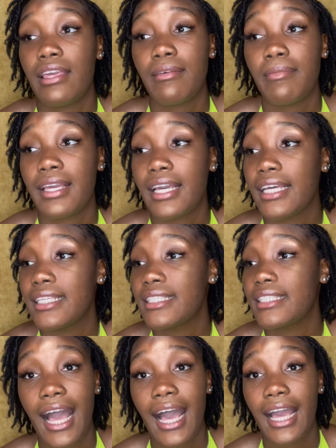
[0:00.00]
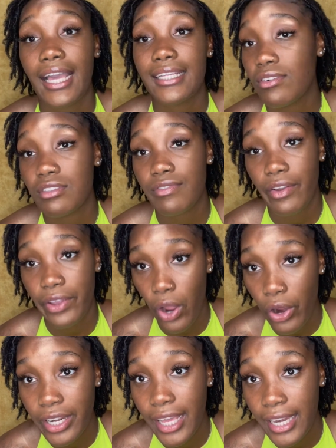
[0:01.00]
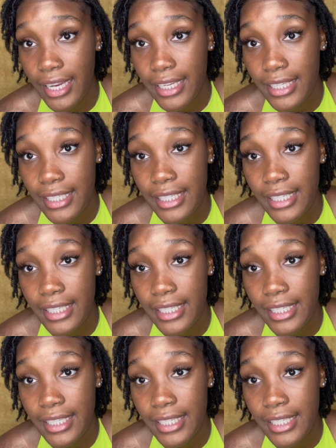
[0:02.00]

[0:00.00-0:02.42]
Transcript: because I was very hard-headed